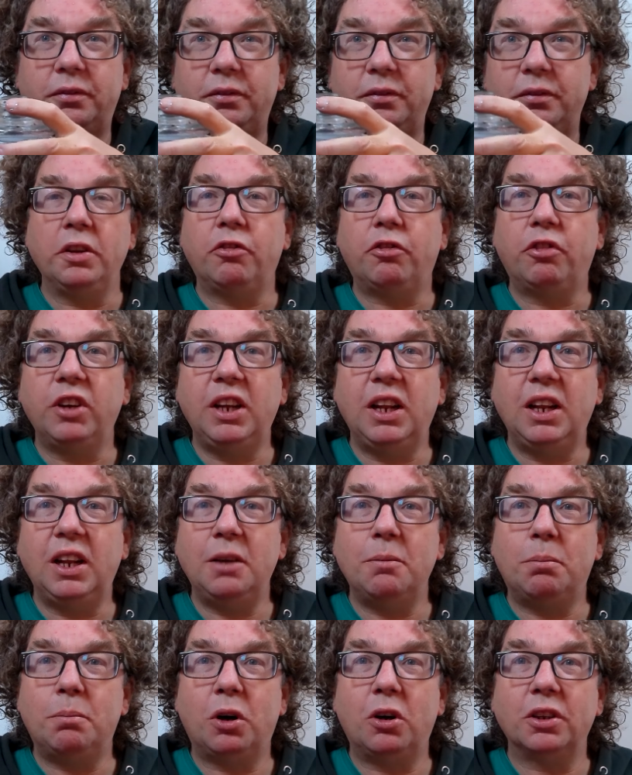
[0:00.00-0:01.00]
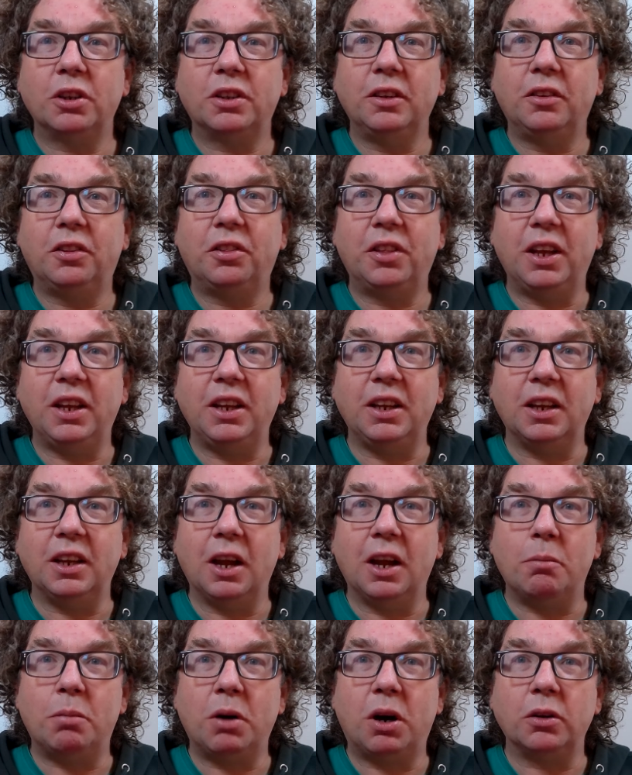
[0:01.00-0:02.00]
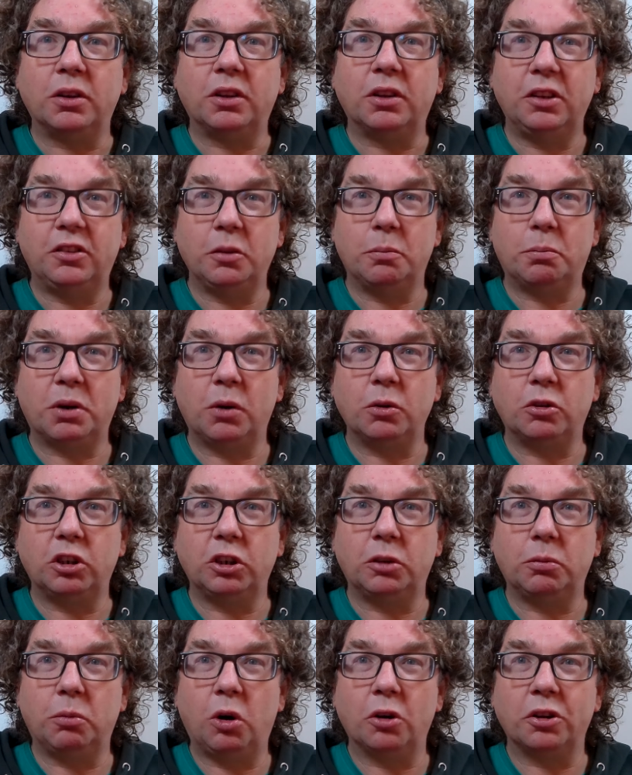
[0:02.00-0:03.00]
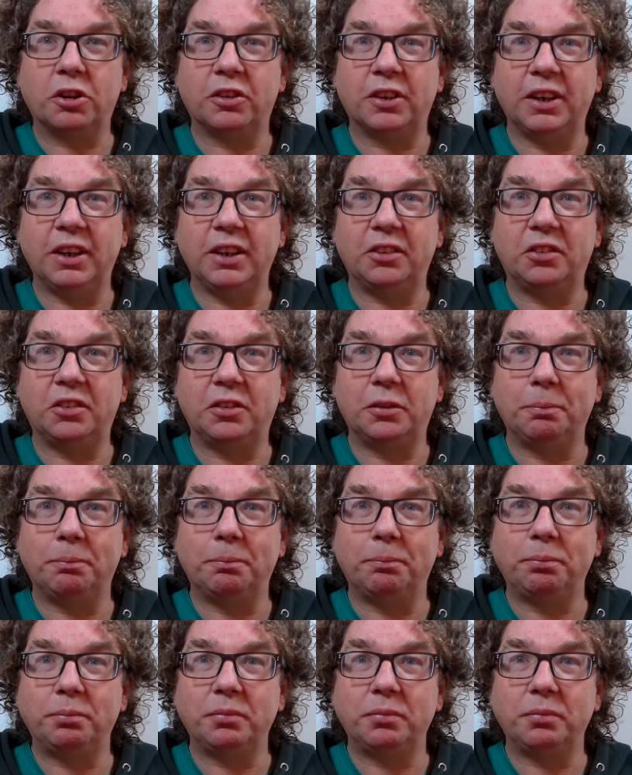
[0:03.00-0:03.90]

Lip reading: One really important thing about this approach with water is